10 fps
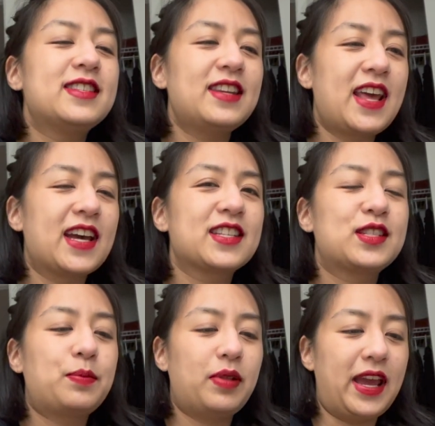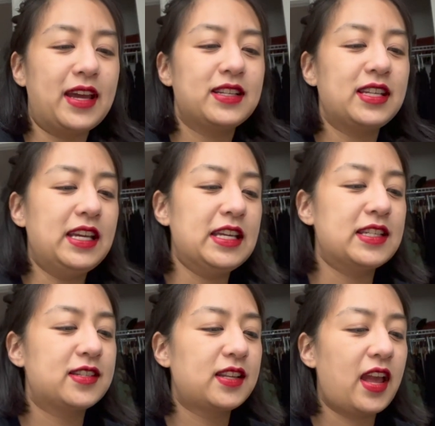next plant
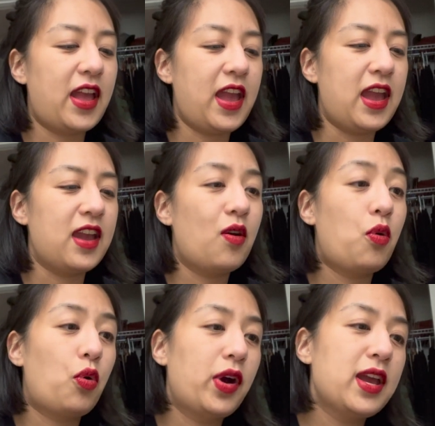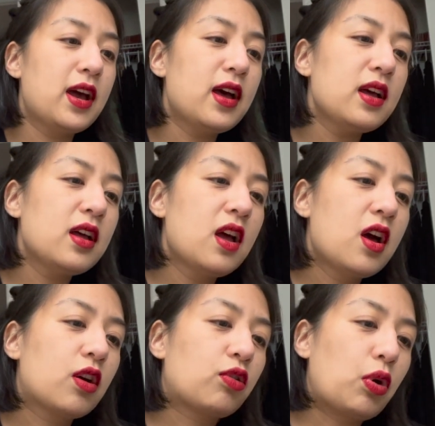is a Hoya
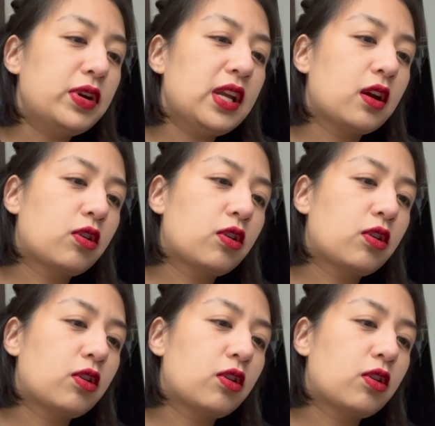crohiniana